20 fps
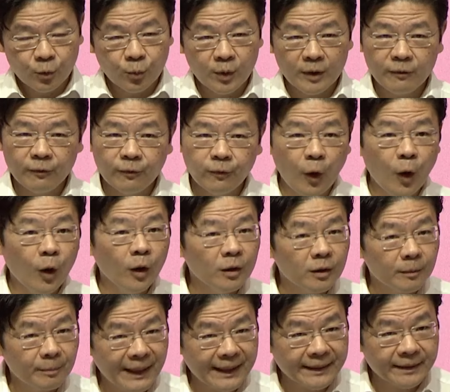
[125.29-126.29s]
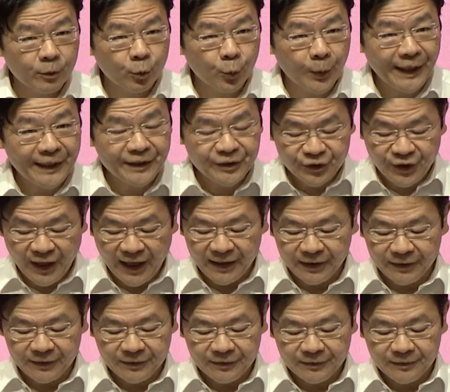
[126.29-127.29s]
will fall by the
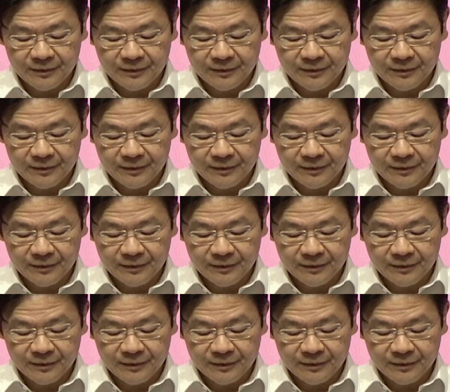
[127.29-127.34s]
wayside.